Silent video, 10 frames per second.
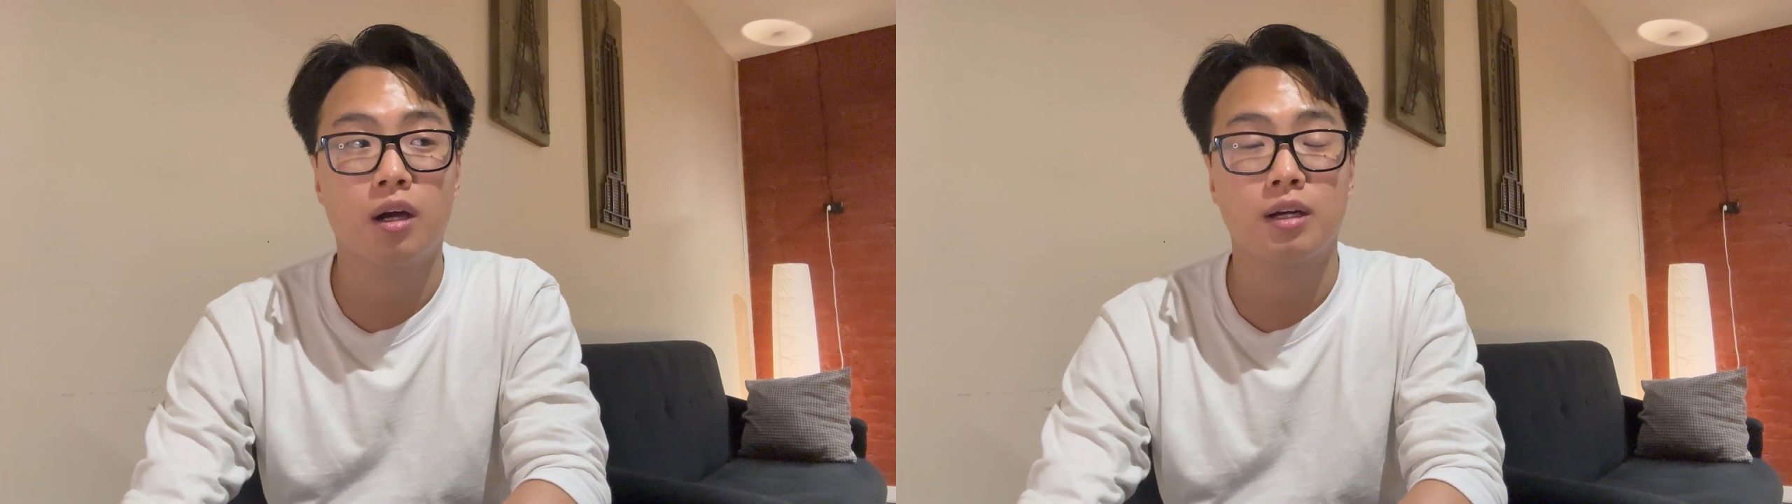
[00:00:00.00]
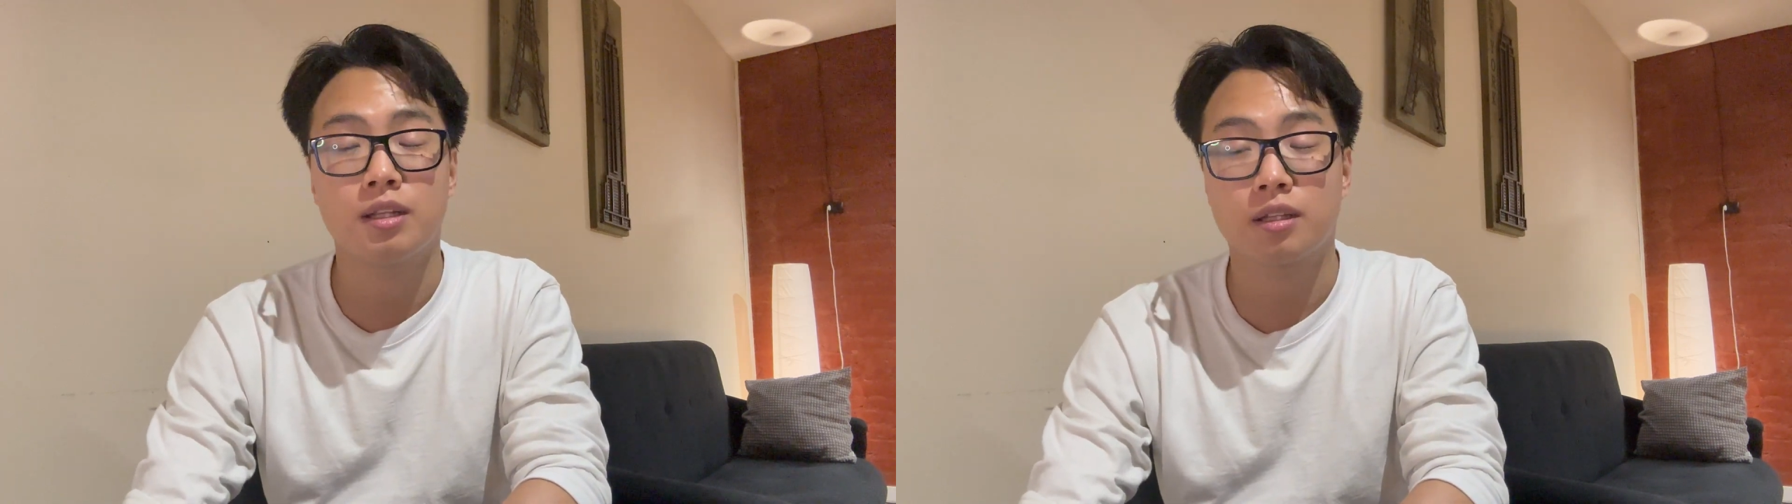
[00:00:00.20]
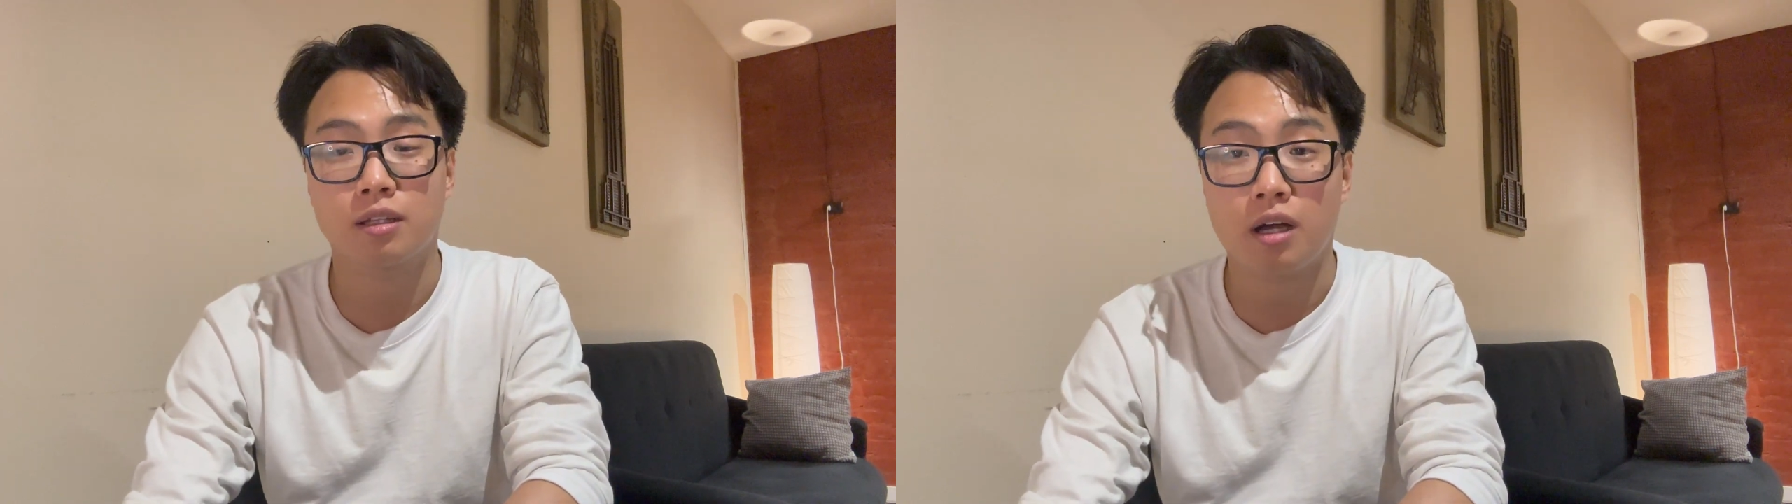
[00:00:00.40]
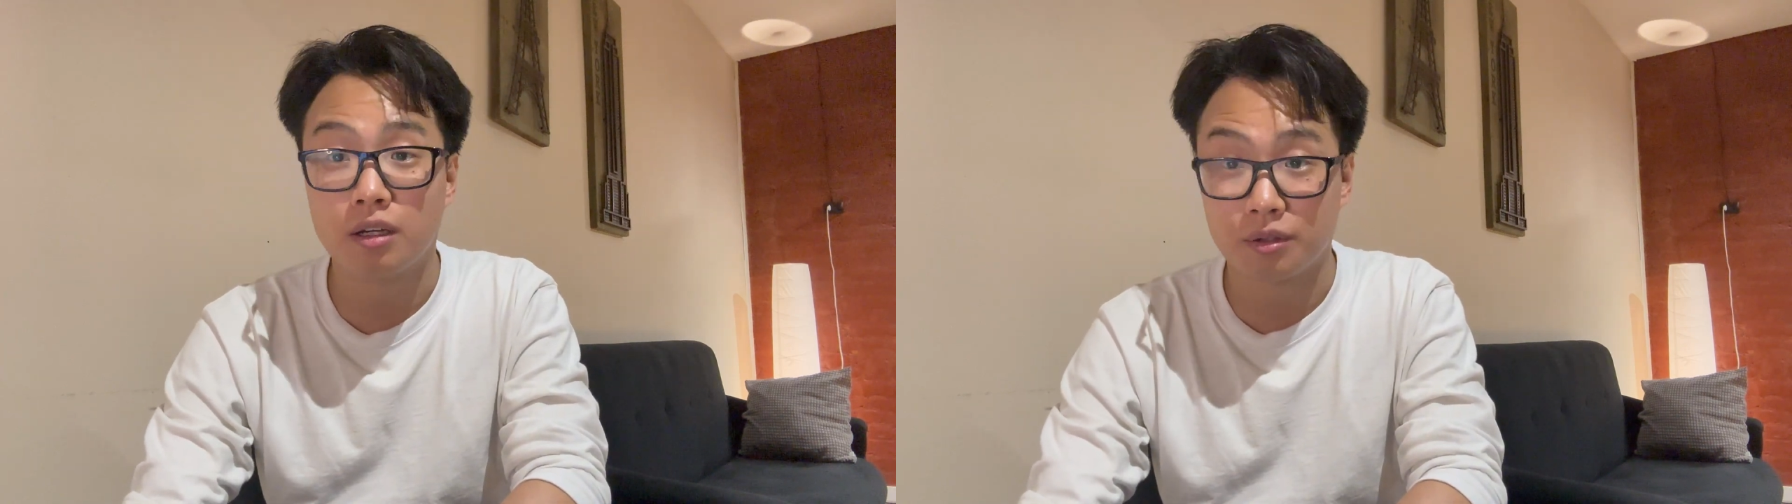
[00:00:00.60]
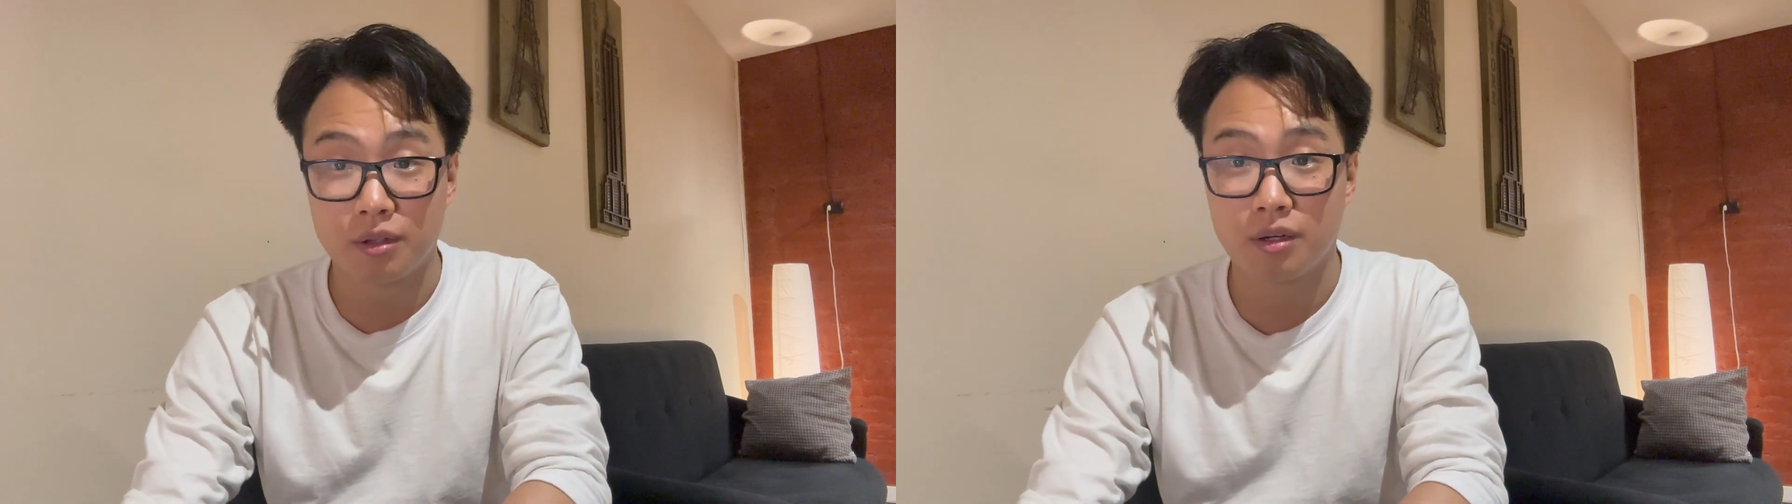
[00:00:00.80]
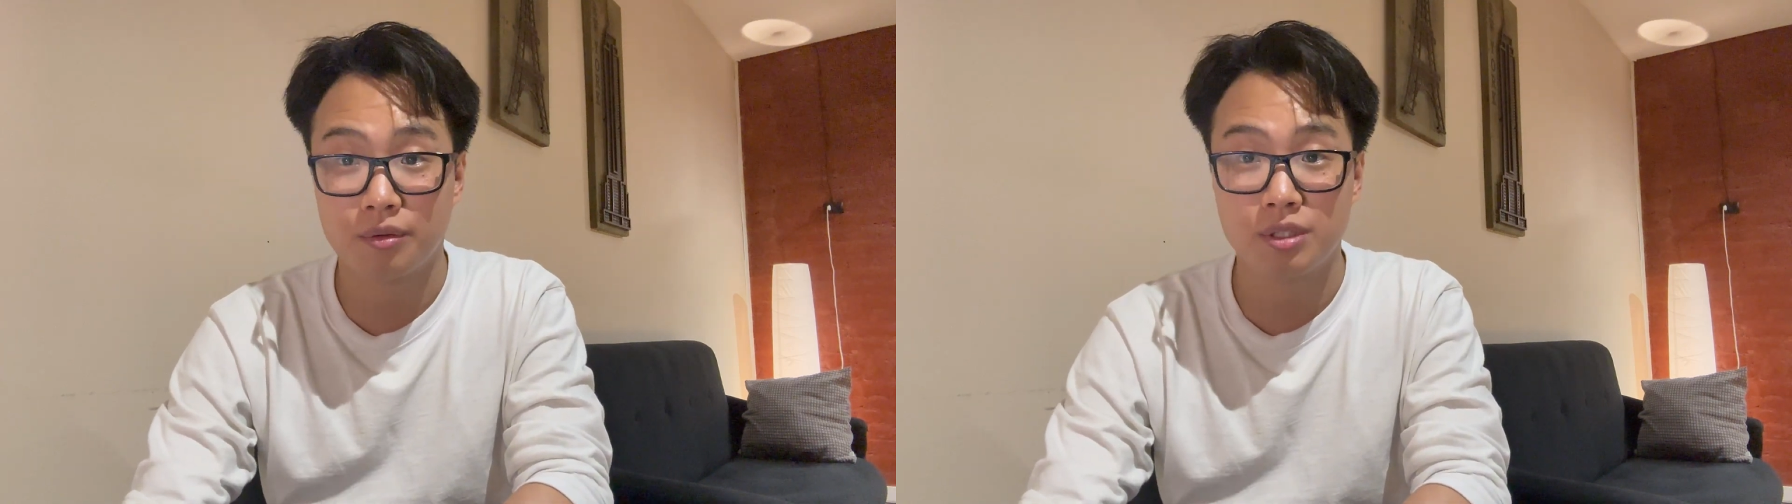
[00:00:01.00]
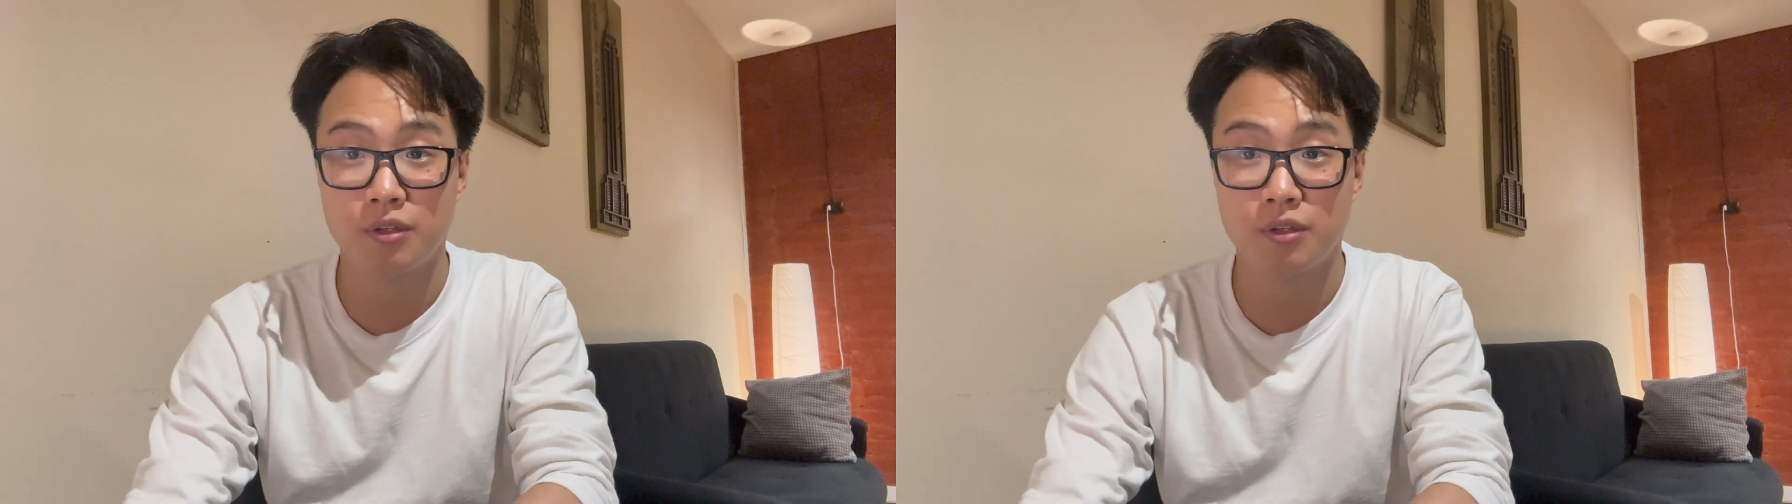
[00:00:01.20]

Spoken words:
in the target language.